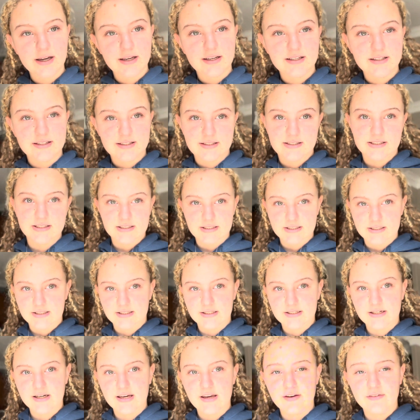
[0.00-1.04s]
to see
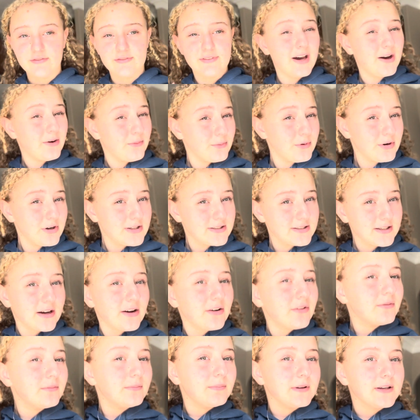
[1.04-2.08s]
if that works
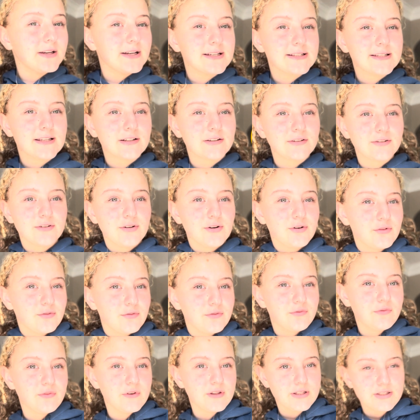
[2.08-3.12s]
out, because I don't know if
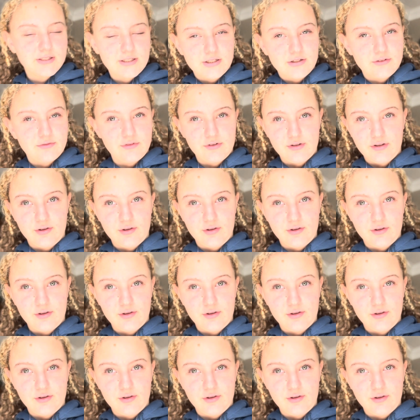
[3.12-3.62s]
it's gonna really